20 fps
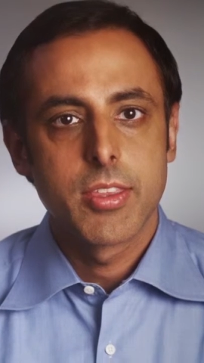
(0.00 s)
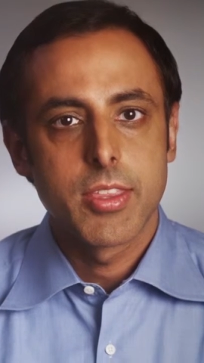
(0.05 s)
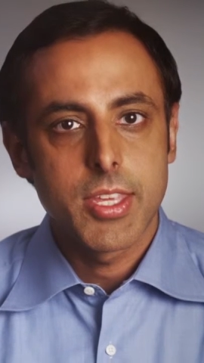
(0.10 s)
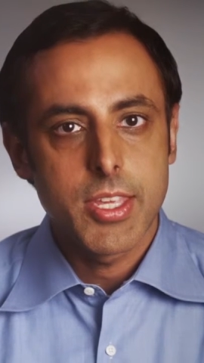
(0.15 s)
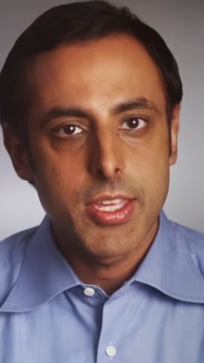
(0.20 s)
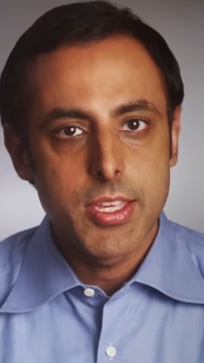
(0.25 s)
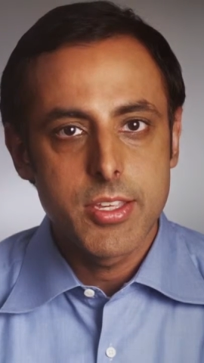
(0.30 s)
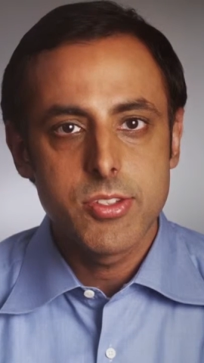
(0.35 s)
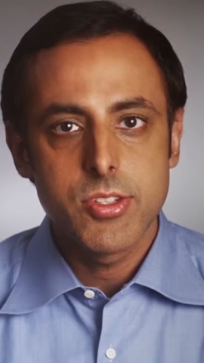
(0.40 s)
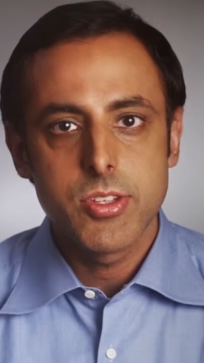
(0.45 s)
the
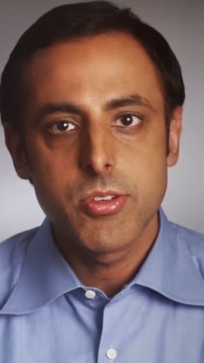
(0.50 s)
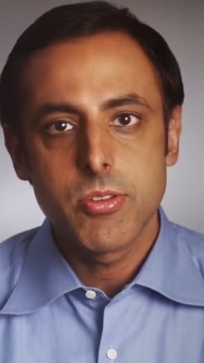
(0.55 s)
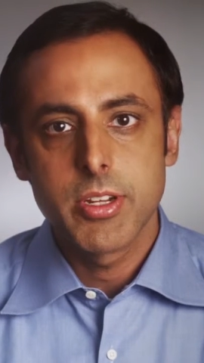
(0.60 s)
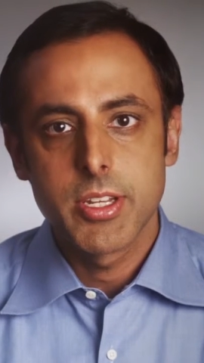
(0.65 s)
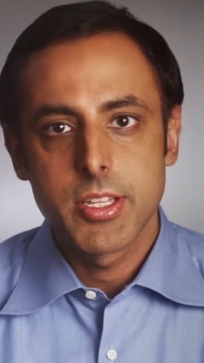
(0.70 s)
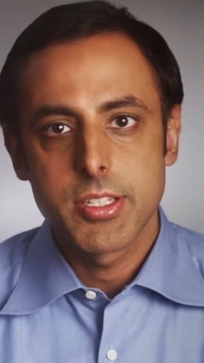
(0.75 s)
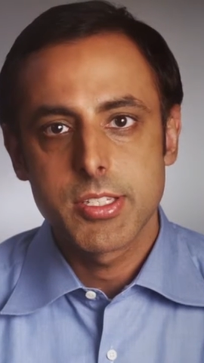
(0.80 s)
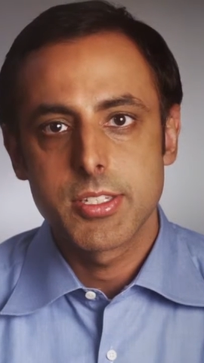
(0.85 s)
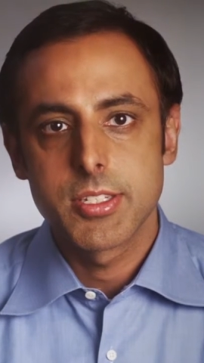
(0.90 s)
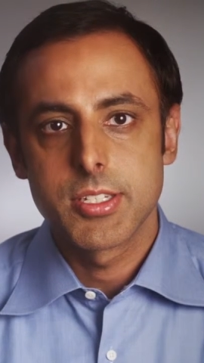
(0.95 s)
easier
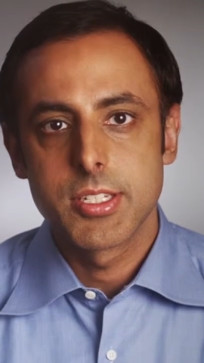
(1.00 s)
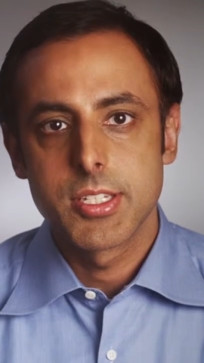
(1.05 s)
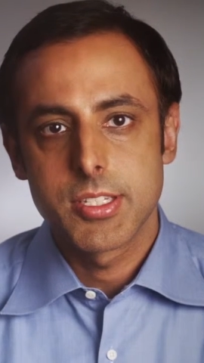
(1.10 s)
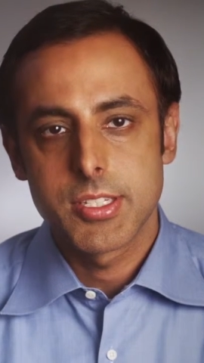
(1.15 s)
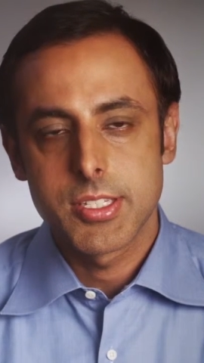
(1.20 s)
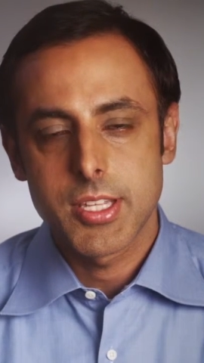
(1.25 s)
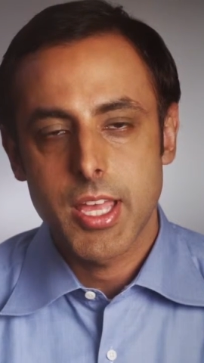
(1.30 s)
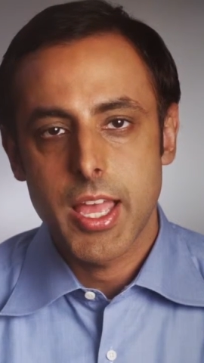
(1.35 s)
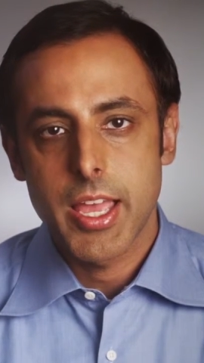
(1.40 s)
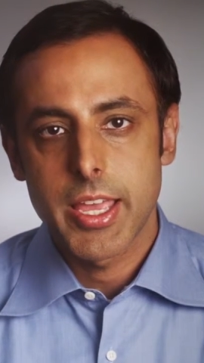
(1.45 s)
it is to
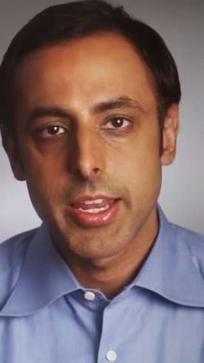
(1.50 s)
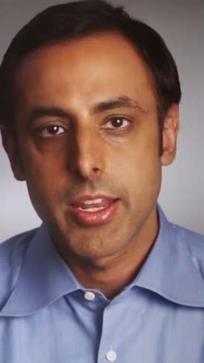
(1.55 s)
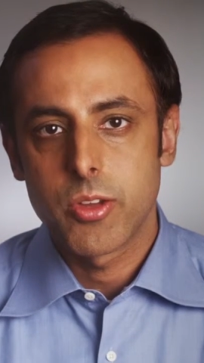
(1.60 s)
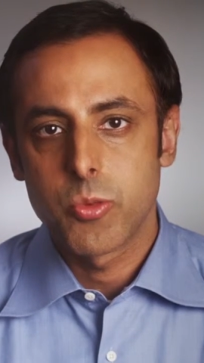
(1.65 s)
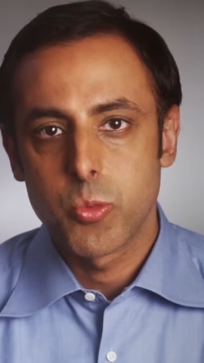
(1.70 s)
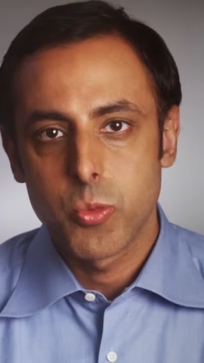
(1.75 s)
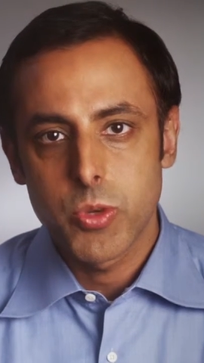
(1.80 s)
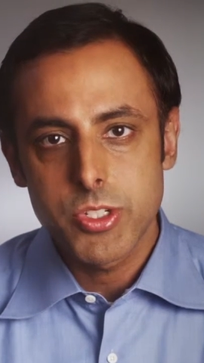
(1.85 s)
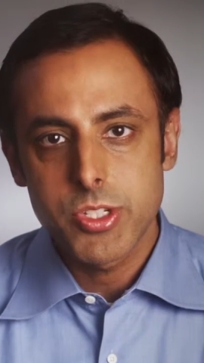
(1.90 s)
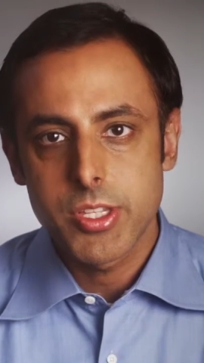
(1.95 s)
decide
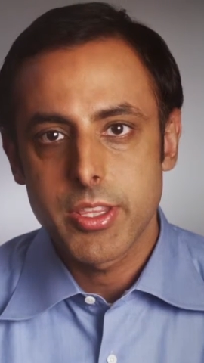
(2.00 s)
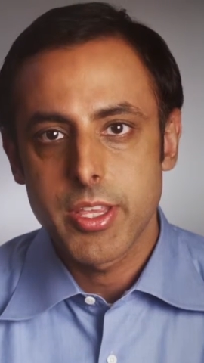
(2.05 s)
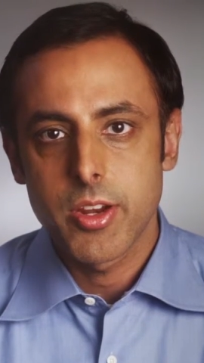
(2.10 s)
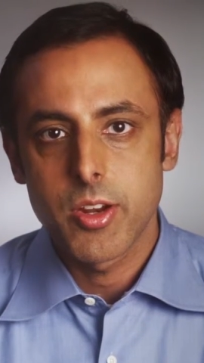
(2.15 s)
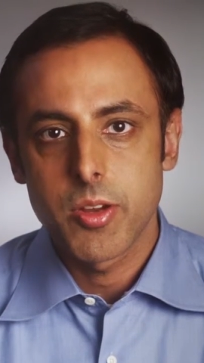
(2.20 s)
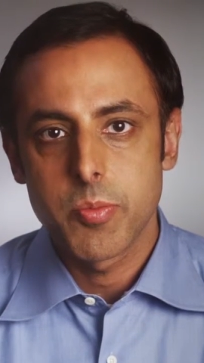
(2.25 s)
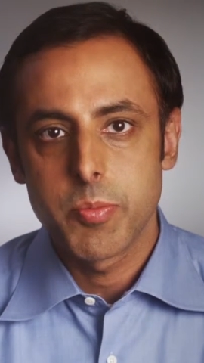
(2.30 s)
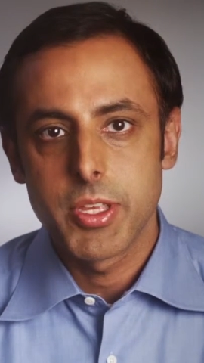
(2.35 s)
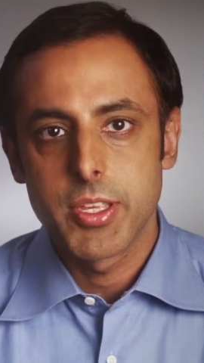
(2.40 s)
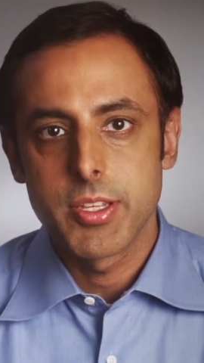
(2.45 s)
on which
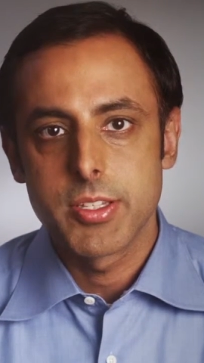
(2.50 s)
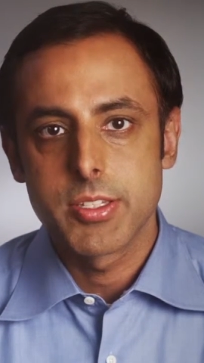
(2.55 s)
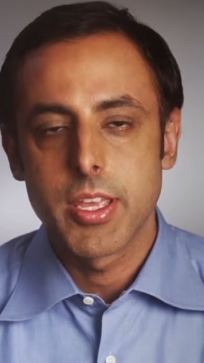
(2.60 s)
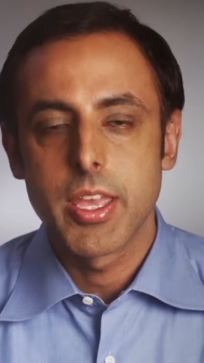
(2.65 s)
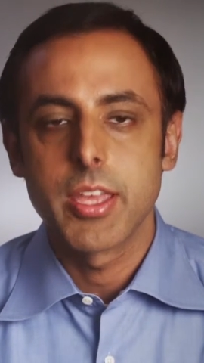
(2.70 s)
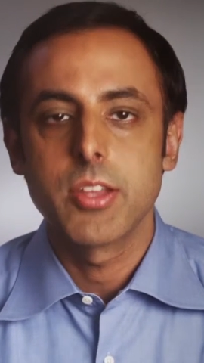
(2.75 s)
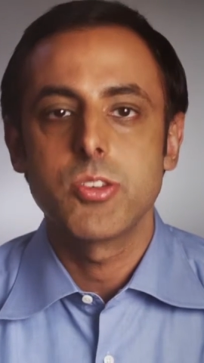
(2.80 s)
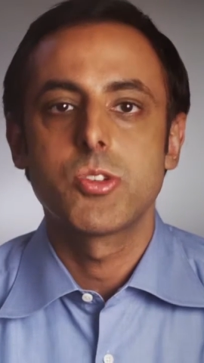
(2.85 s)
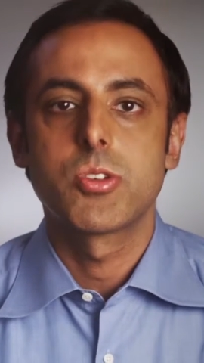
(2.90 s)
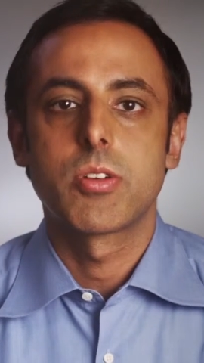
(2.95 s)
therapies
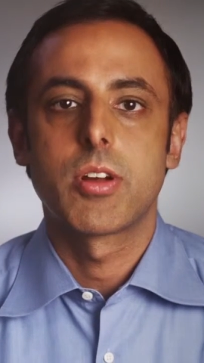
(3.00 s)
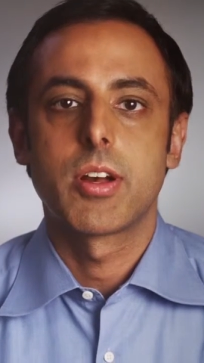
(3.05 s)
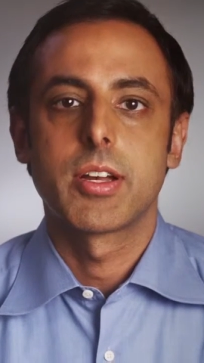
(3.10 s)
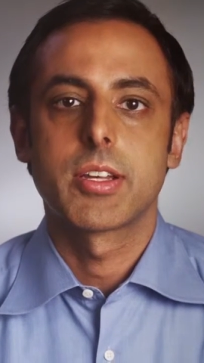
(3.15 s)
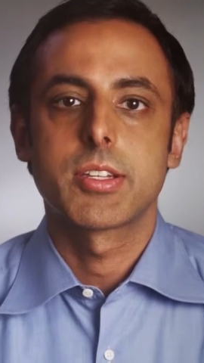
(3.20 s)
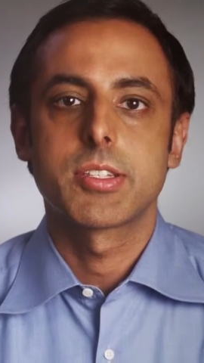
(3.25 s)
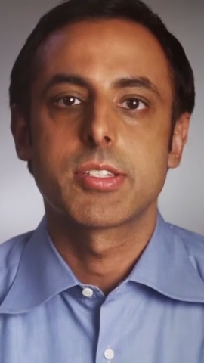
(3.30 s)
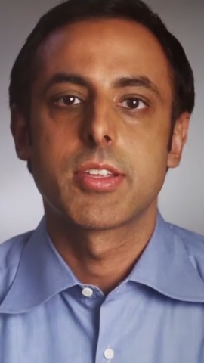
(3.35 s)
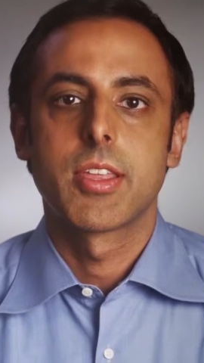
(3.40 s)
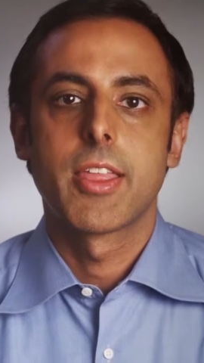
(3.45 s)
and
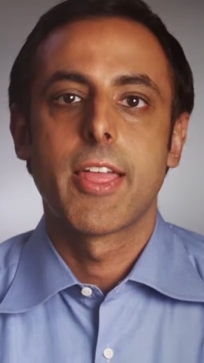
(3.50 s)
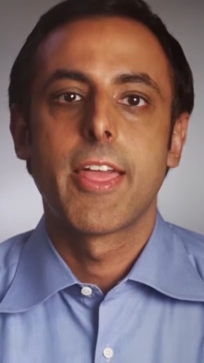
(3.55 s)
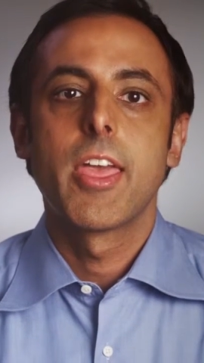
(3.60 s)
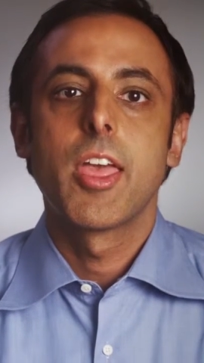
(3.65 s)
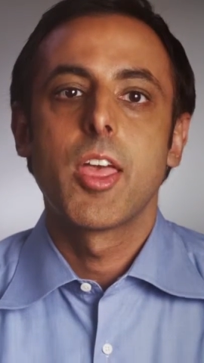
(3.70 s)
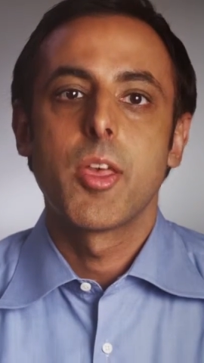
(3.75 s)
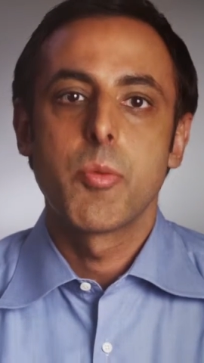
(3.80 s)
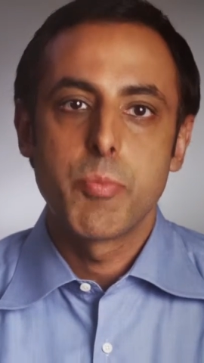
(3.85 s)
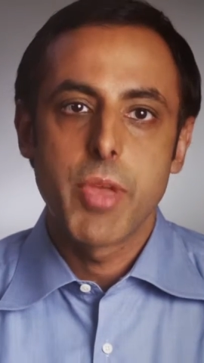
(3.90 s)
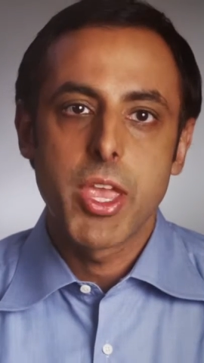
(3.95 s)
drugs
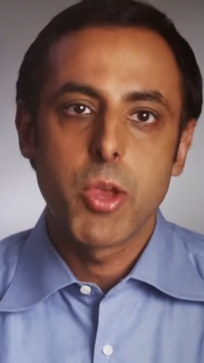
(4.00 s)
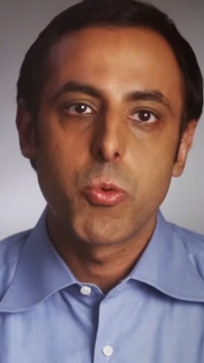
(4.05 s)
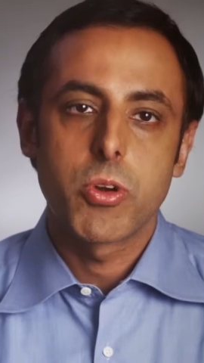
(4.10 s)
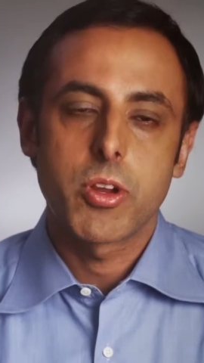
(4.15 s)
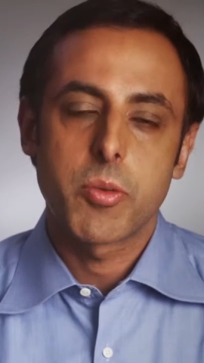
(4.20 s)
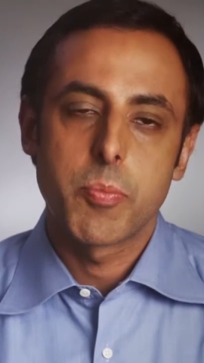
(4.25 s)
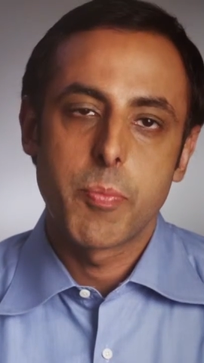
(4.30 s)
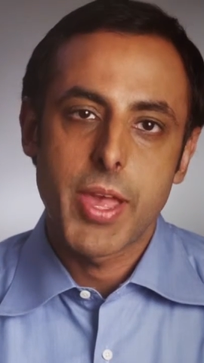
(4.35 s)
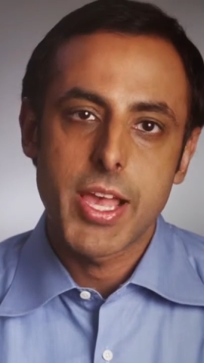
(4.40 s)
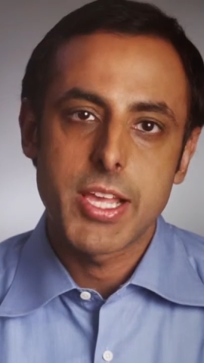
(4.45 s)
may
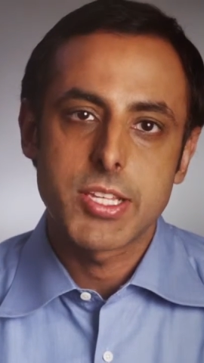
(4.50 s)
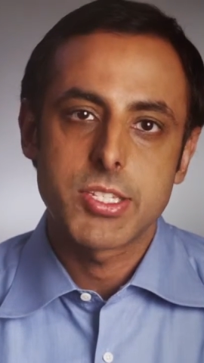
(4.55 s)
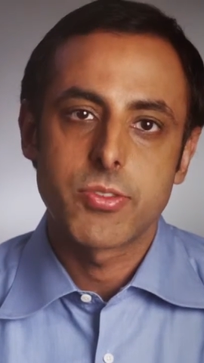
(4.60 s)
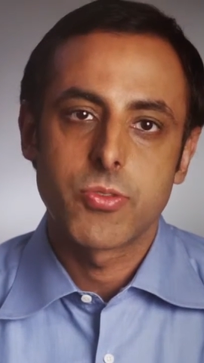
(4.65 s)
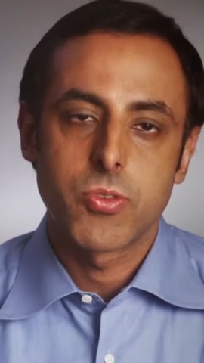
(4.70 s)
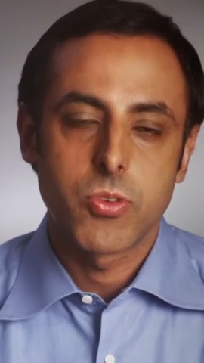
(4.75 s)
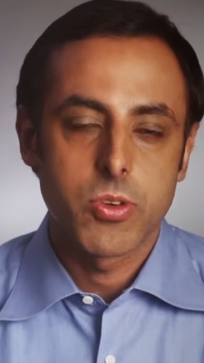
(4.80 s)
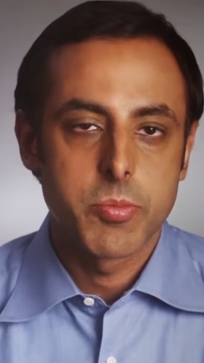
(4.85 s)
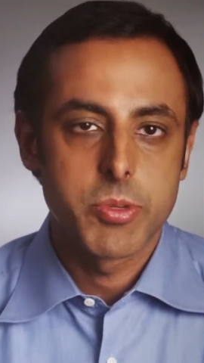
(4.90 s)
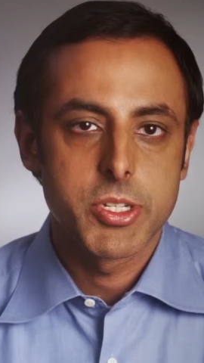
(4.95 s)
work
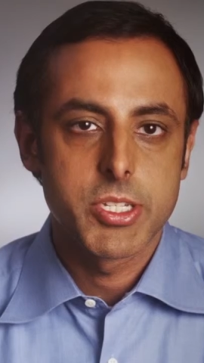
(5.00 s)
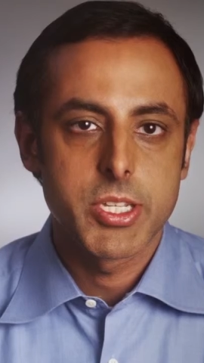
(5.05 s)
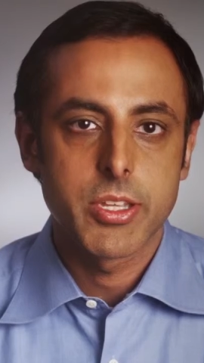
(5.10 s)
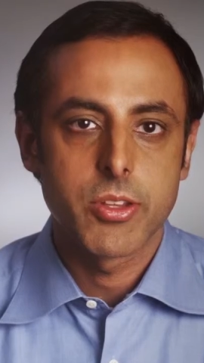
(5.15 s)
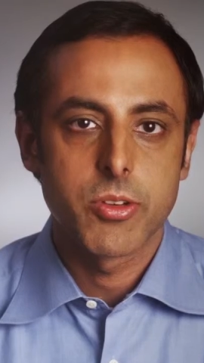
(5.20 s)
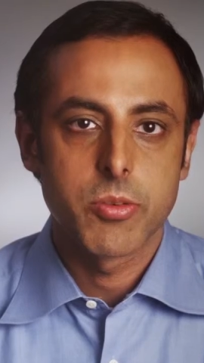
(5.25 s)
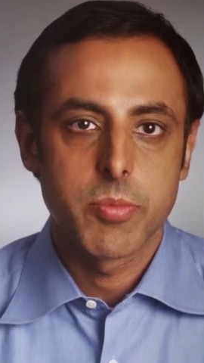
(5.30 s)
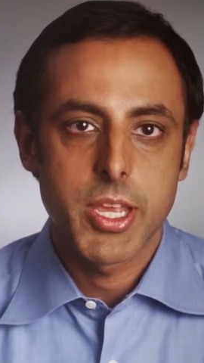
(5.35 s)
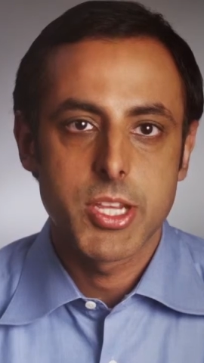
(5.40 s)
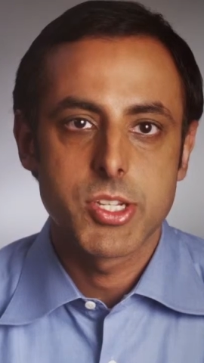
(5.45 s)
best for a
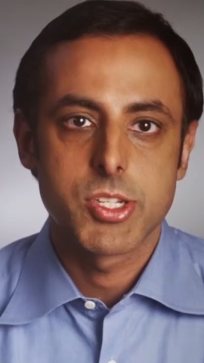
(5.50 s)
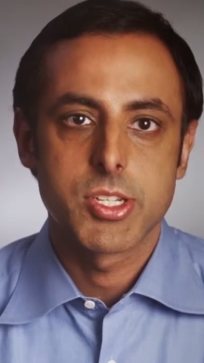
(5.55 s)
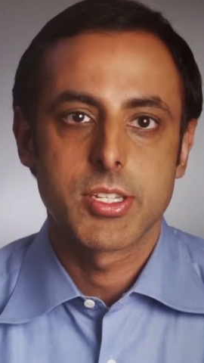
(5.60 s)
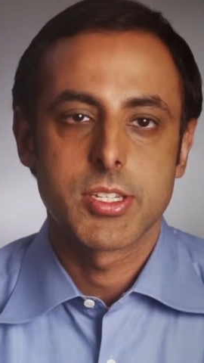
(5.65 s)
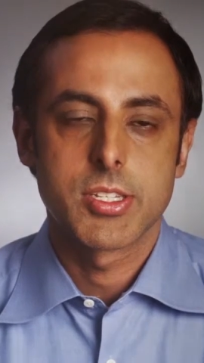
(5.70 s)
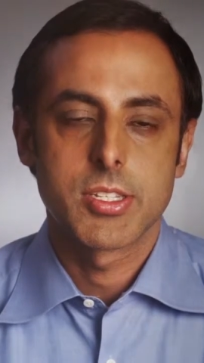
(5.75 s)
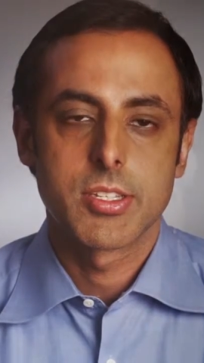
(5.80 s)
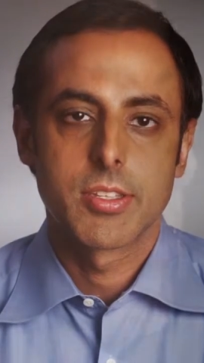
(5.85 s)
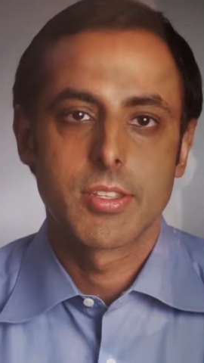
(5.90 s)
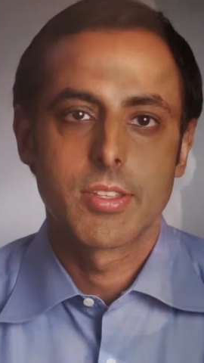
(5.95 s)
particular
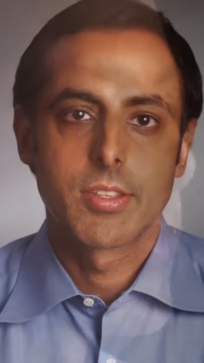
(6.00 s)
patient.